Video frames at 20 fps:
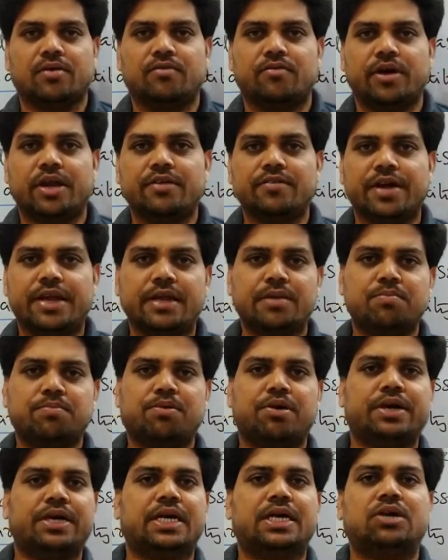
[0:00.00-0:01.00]
Very
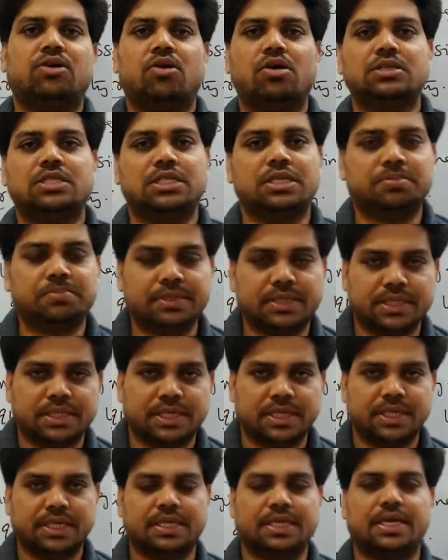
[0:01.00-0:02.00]
important concept
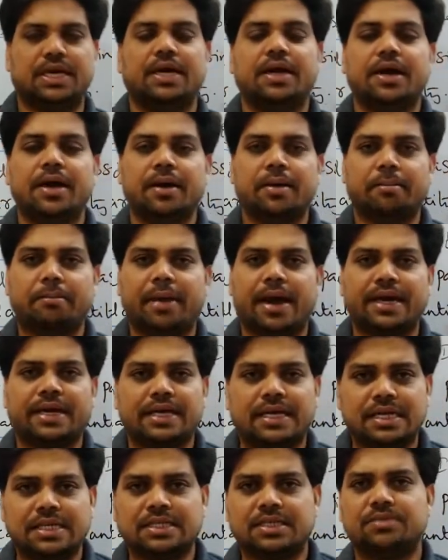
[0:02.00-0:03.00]
in
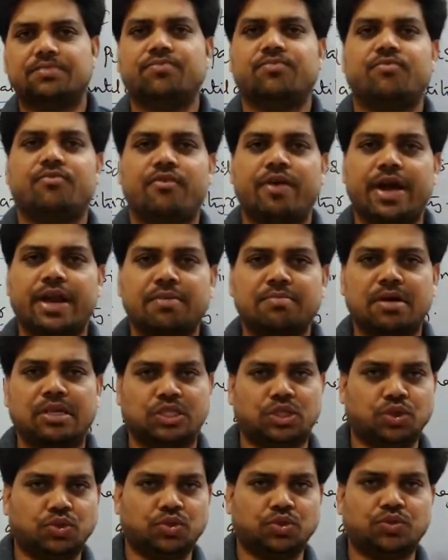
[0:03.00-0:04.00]
magnetism, very
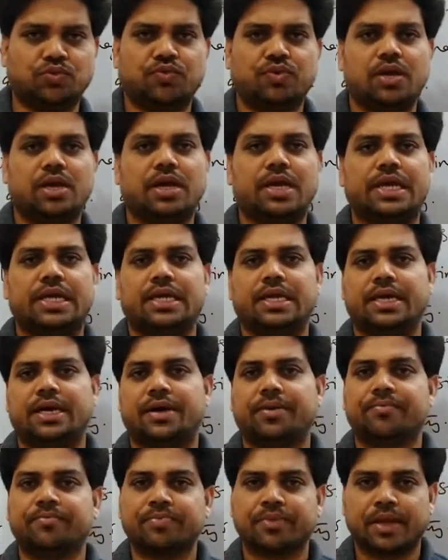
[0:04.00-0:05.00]
much useful in
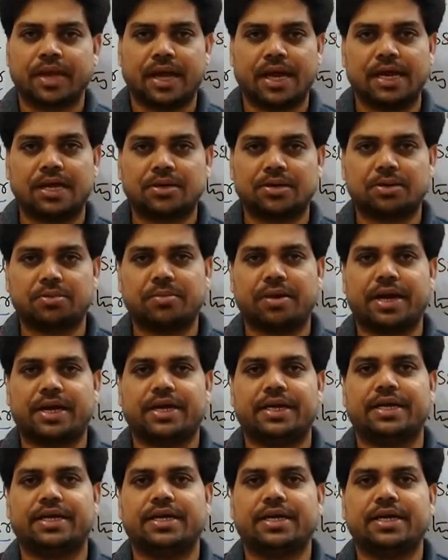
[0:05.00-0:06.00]

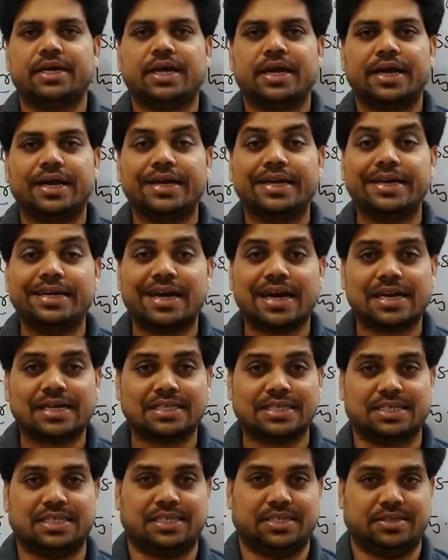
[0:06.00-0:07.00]
electromagnetic
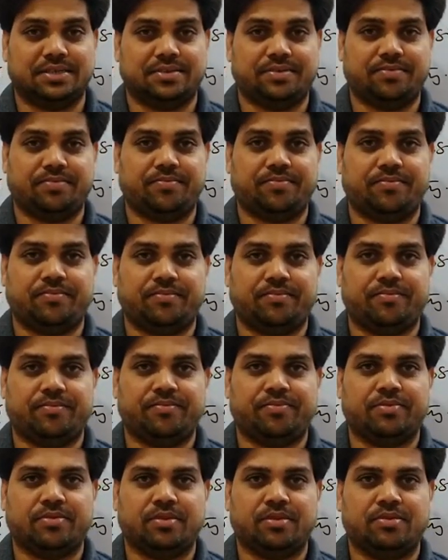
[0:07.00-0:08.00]
induction.
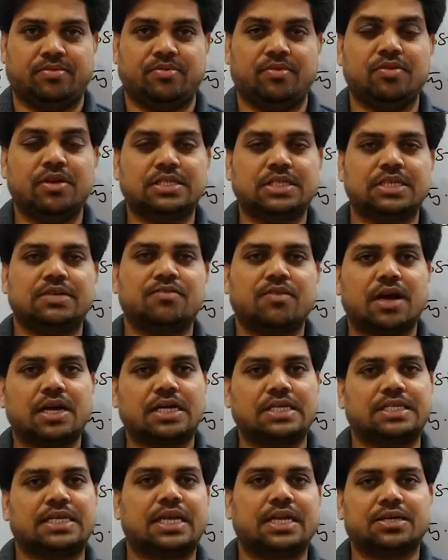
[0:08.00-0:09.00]
We will see what
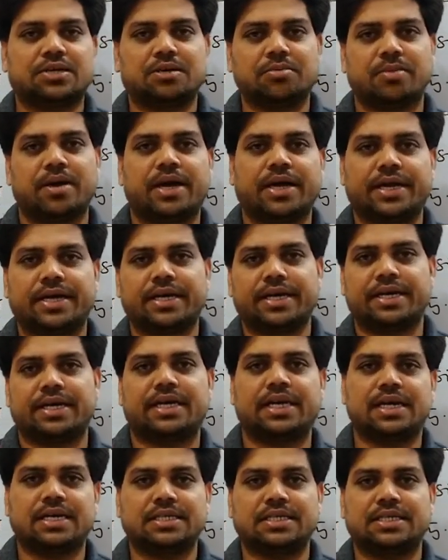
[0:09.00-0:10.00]
is electromagnetic
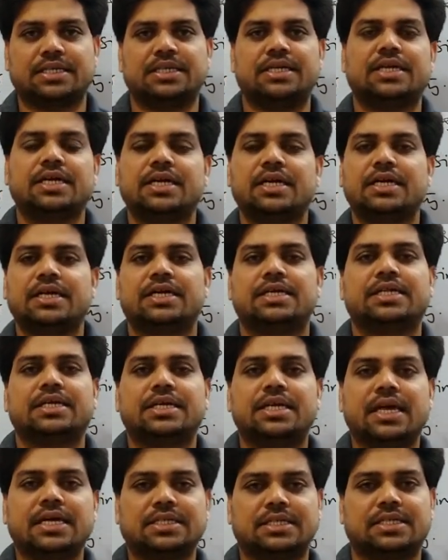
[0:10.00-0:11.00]
induction in the
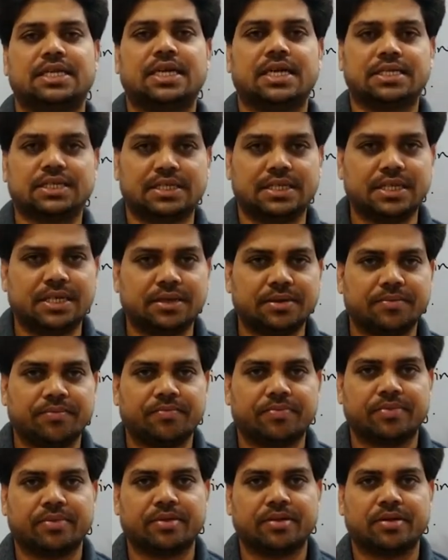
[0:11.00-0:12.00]
next lecture,
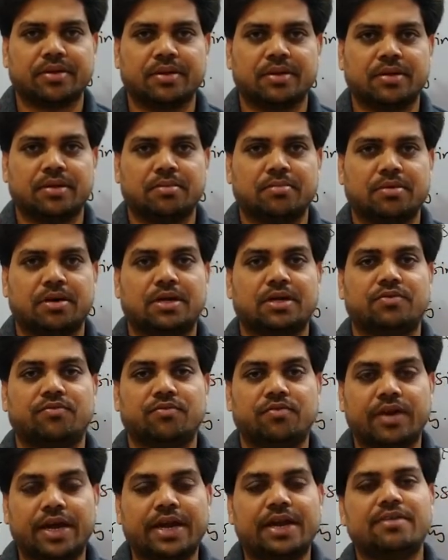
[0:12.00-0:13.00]
but
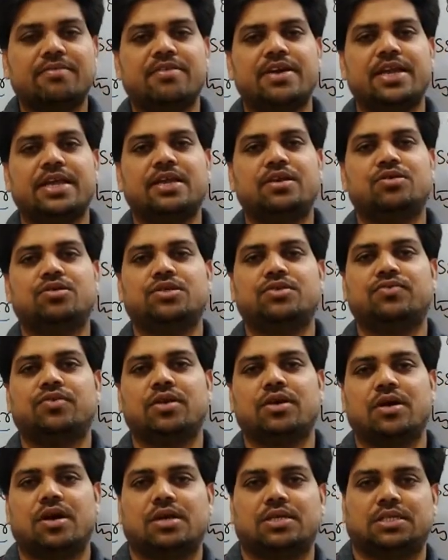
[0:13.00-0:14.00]
very
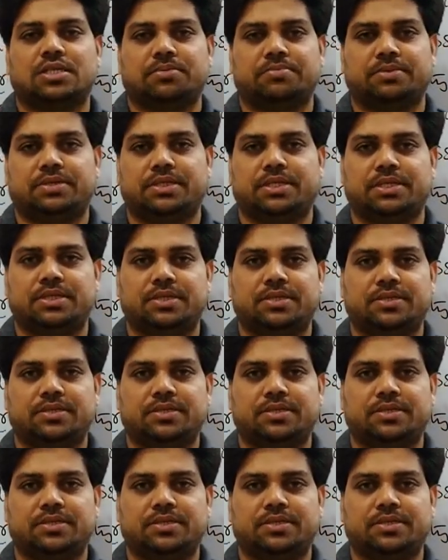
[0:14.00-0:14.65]
useful concept.